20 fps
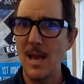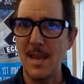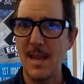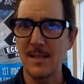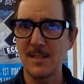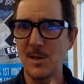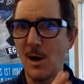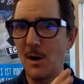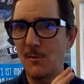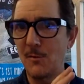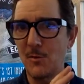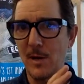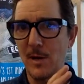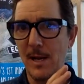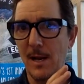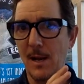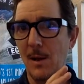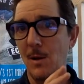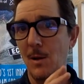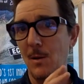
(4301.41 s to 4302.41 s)
and is
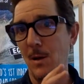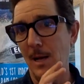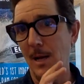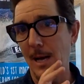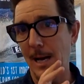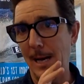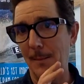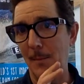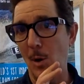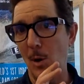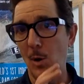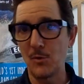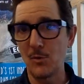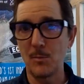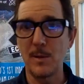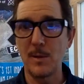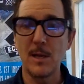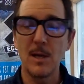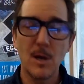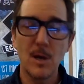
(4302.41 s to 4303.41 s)
hovering
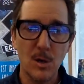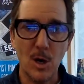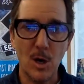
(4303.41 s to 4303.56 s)
over me.